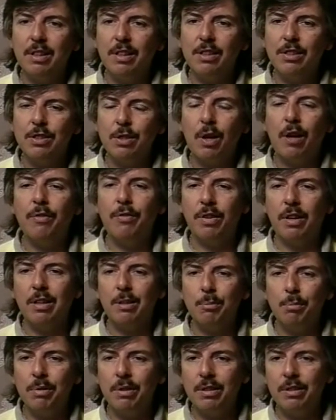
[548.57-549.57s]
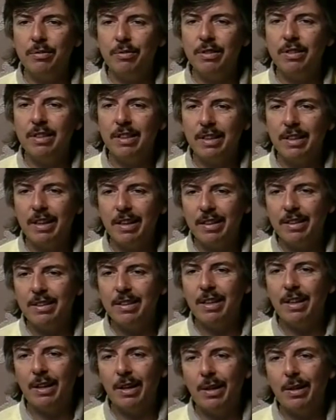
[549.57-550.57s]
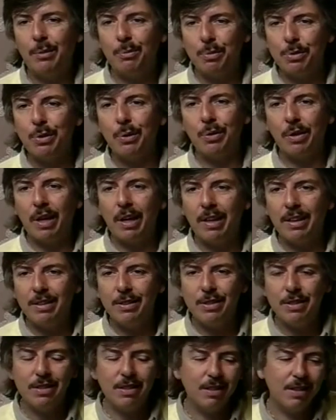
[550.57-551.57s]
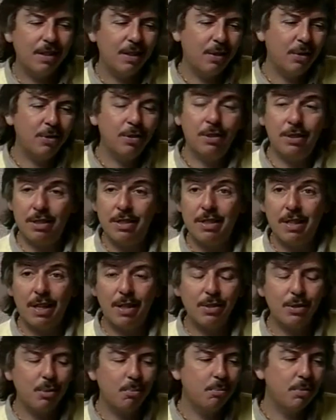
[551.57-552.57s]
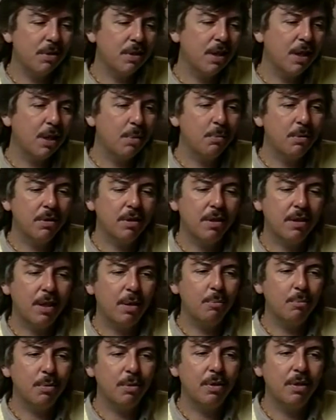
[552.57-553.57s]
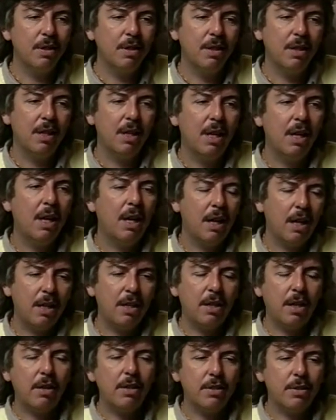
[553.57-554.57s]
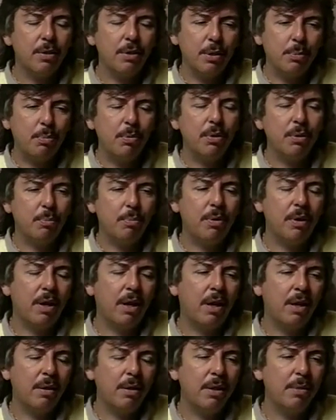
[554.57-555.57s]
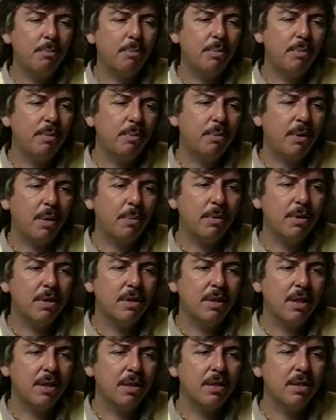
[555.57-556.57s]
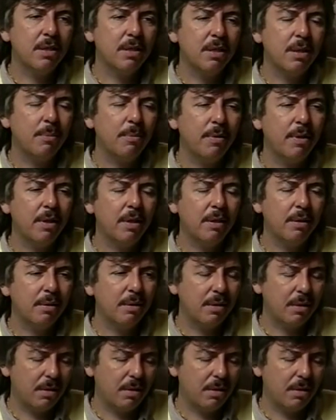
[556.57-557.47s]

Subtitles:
So I felt completely vindicated that it was okay to, you know, to sell some prasadam at the temple. In Harisori's book, Prabhupada says something